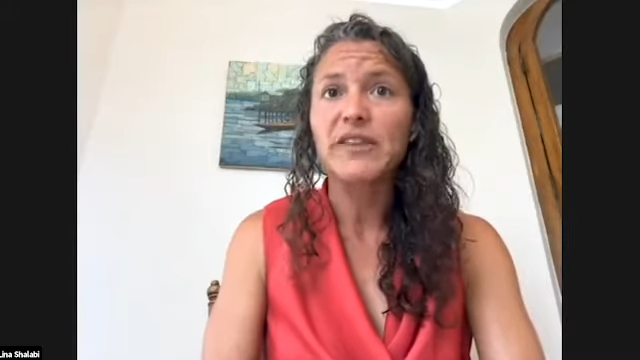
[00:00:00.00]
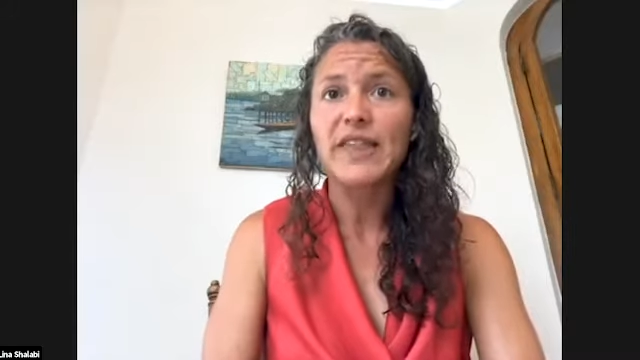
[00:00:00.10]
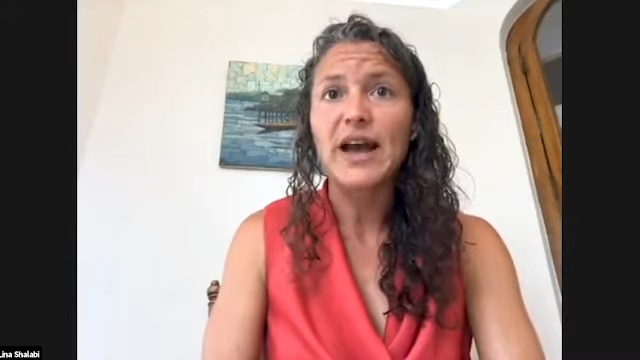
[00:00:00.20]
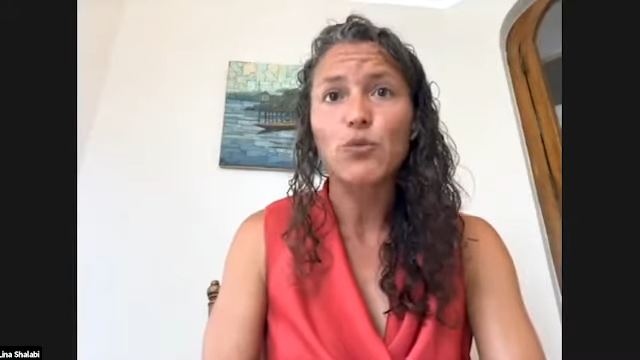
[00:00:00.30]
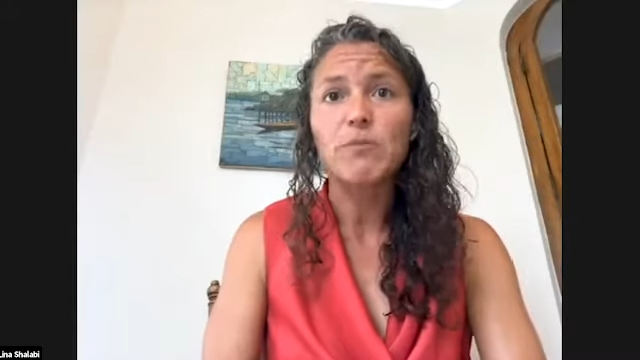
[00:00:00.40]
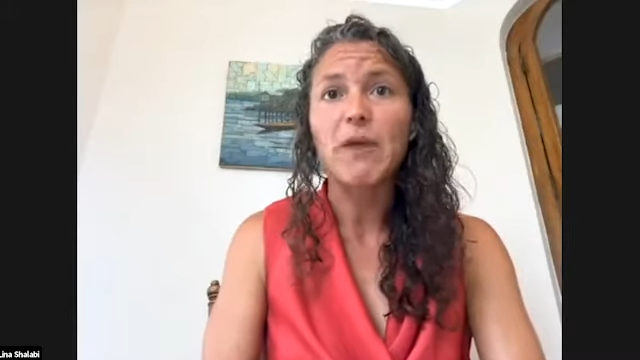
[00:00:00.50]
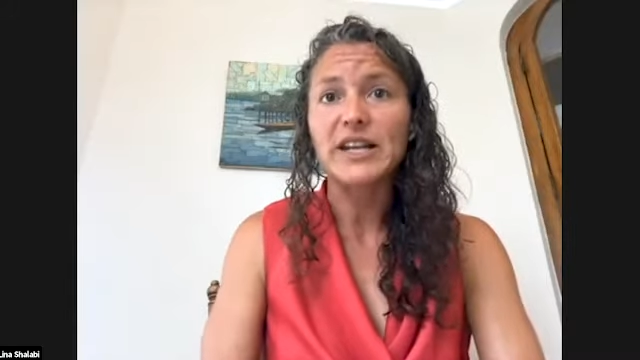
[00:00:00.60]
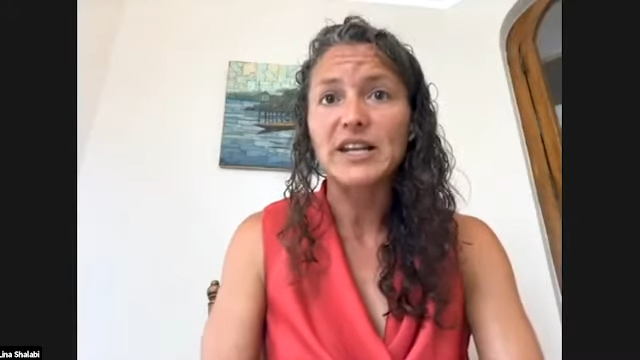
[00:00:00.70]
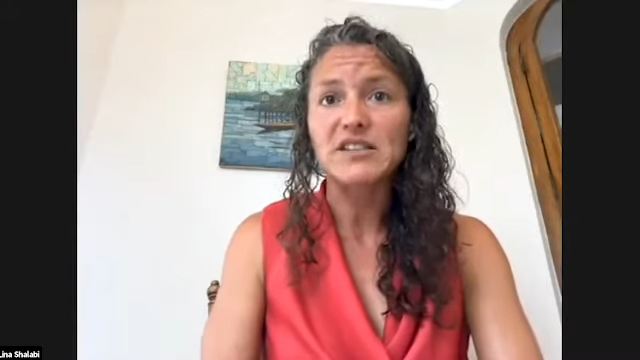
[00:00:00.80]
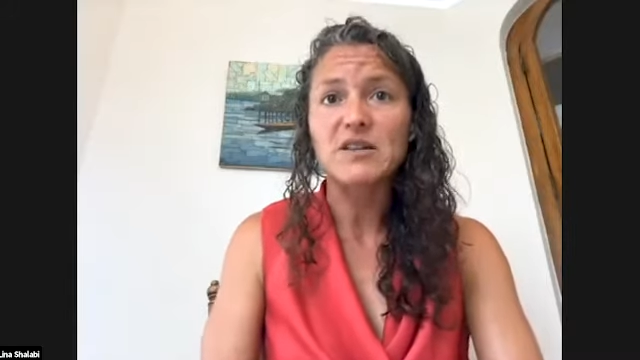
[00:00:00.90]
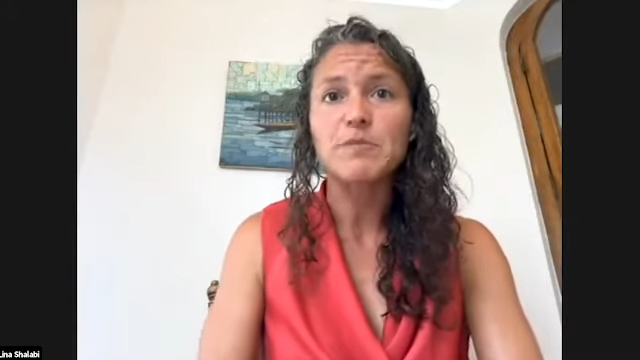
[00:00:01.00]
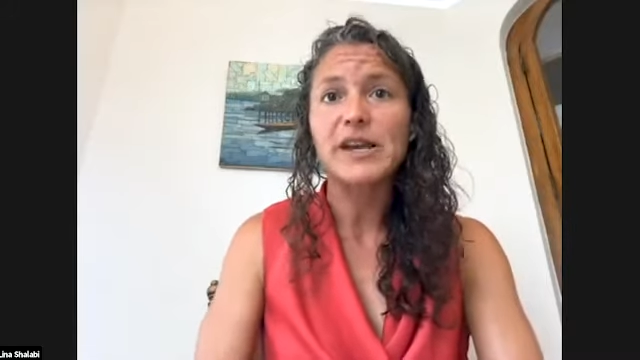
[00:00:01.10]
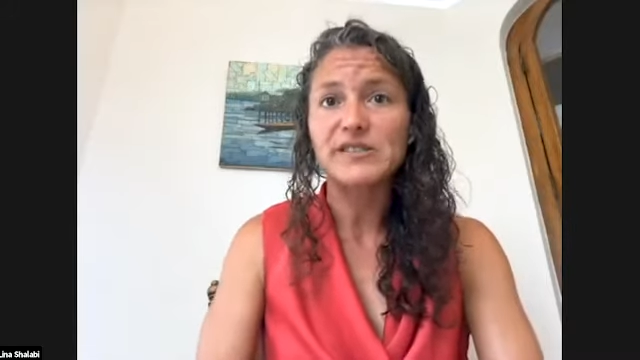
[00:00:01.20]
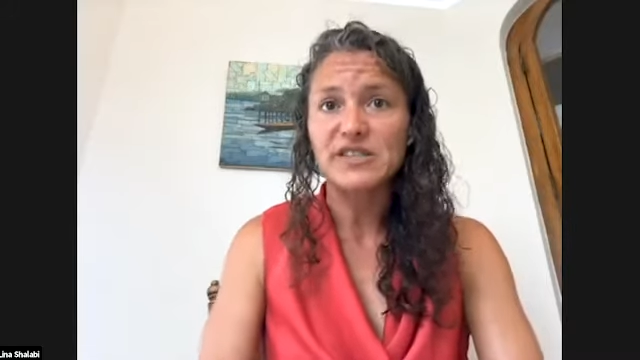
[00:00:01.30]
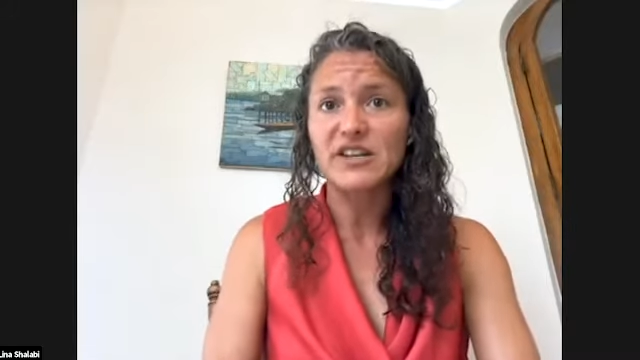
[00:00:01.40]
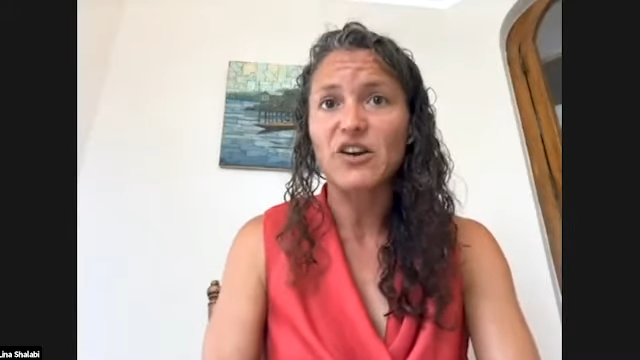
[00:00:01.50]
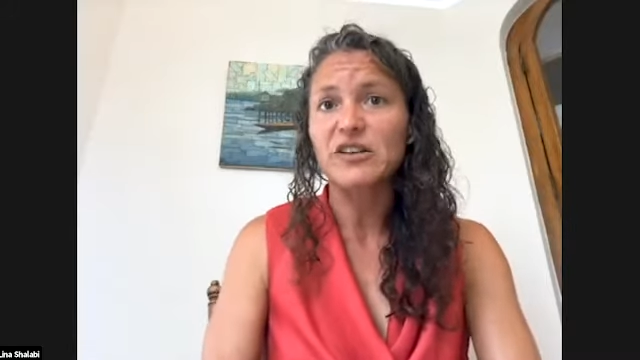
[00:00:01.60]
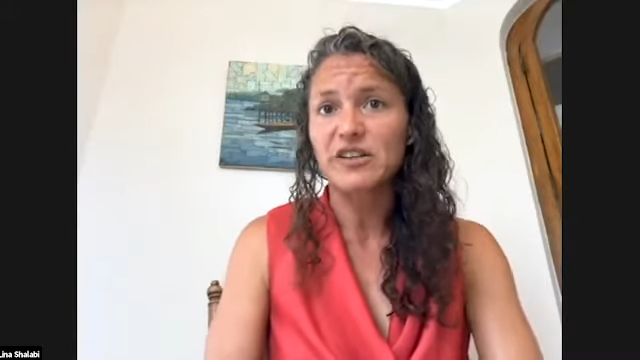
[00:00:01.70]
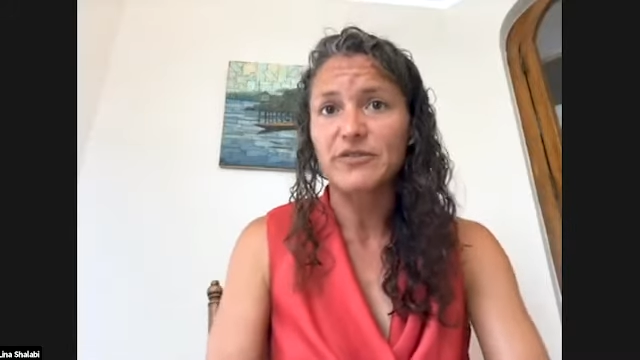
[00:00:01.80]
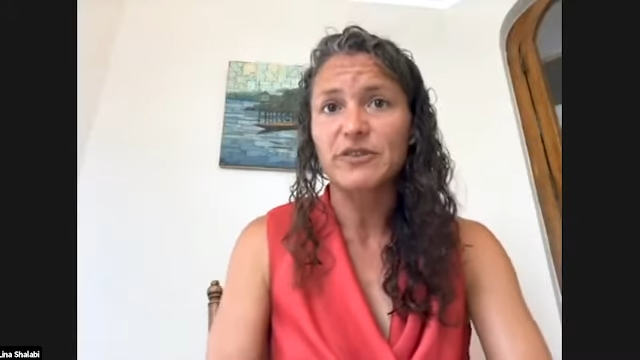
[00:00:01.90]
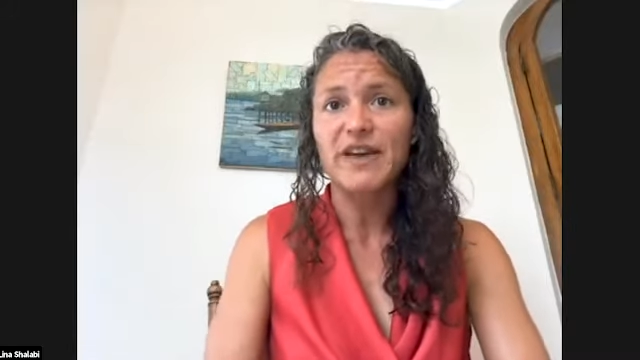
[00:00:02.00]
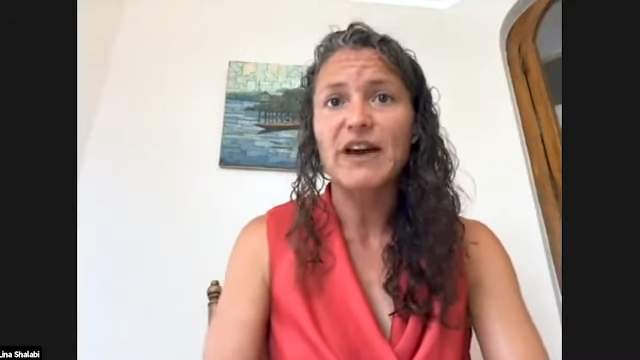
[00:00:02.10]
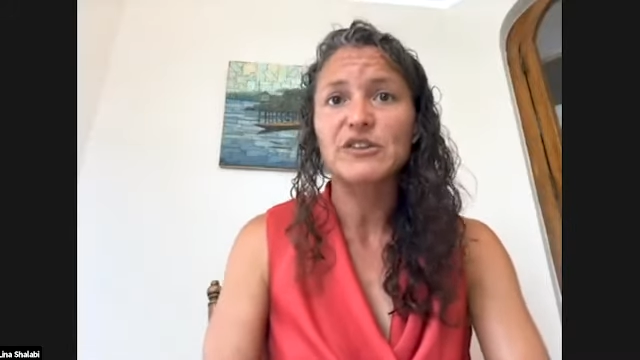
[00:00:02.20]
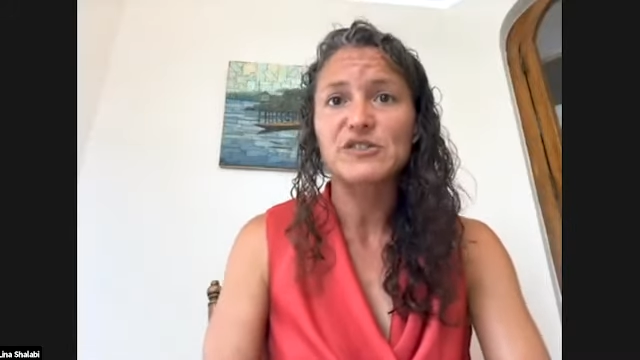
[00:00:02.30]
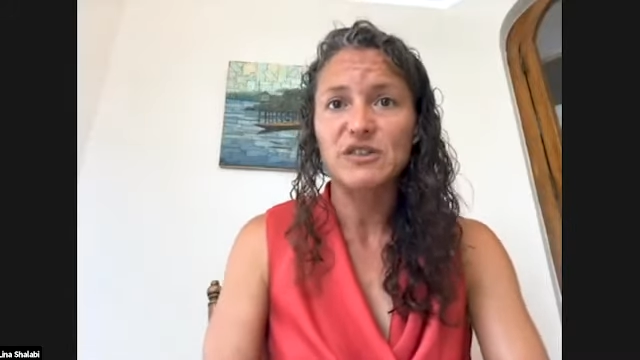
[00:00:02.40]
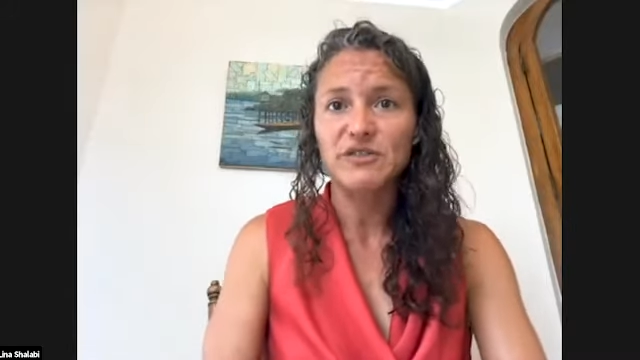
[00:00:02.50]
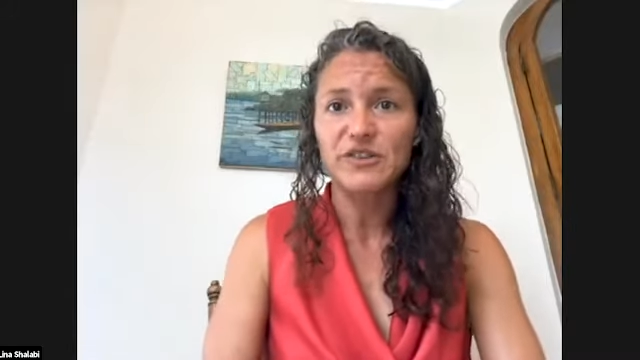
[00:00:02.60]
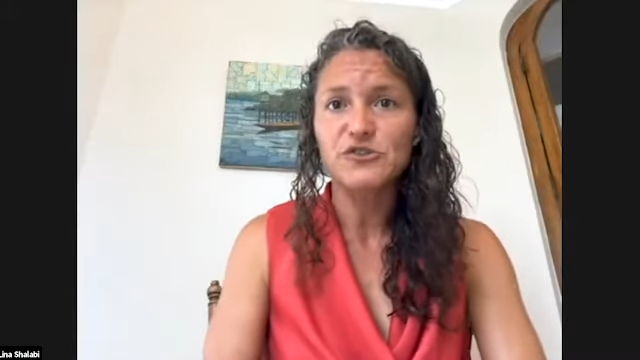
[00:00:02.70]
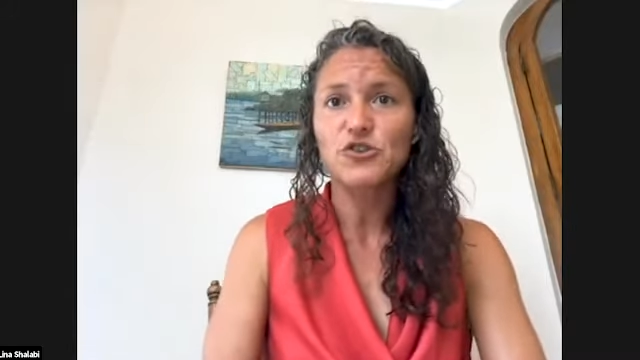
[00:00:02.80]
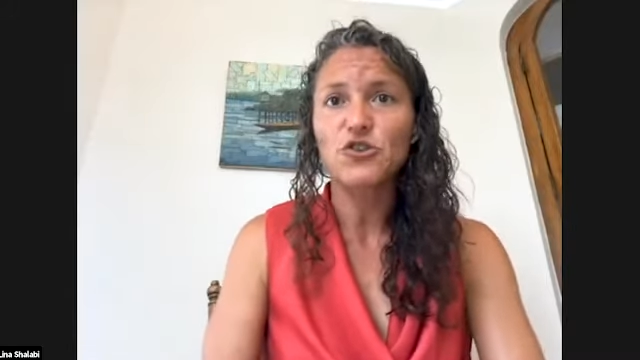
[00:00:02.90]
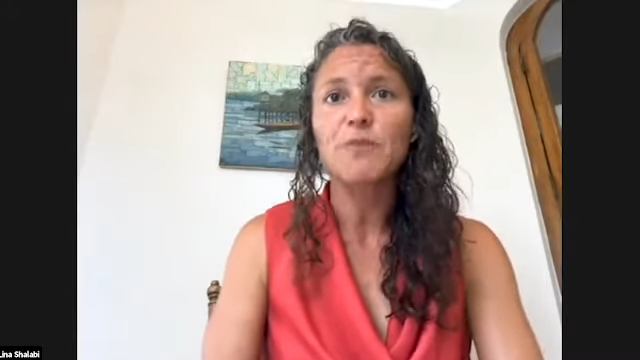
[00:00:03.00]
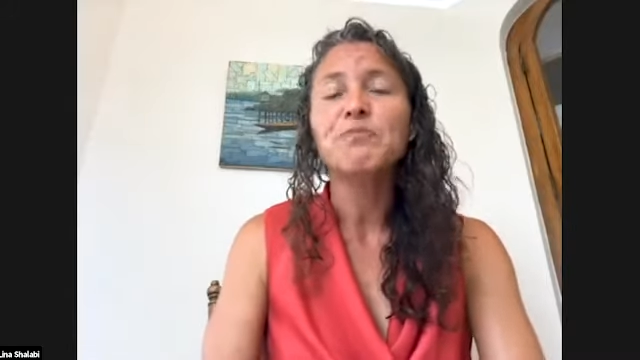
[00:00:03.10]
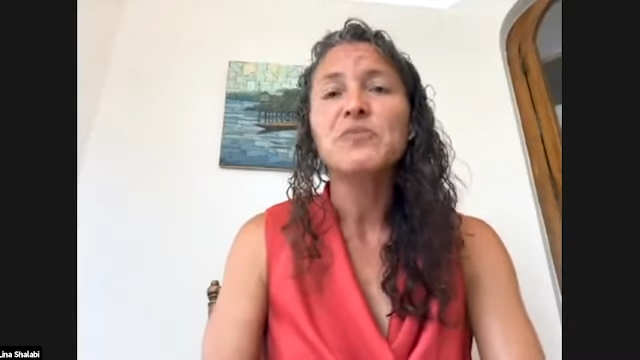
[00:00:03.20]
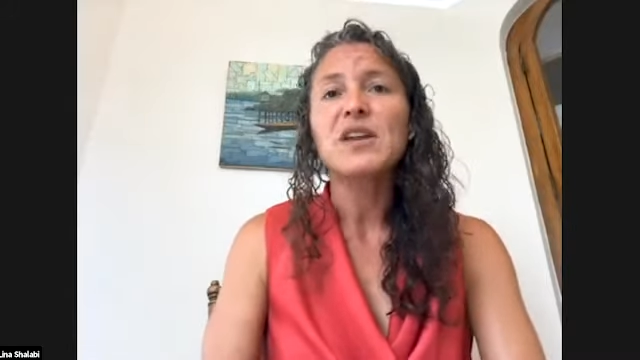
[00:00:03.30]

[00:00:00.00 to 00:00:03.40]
and that we might need to base it on different values in the future.